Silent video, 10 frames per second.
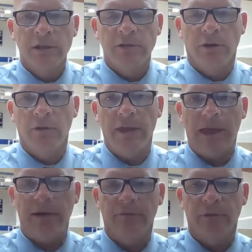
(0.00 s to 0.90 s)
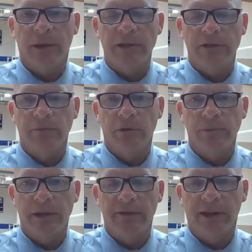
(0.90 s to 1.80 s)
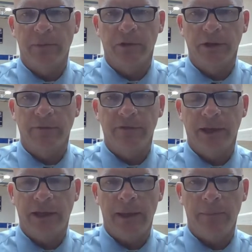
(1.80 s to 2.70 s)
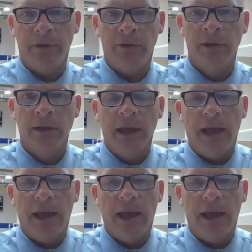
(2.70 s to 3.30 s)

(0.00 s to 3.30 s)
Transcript: So that information will be available on Infinite Campus.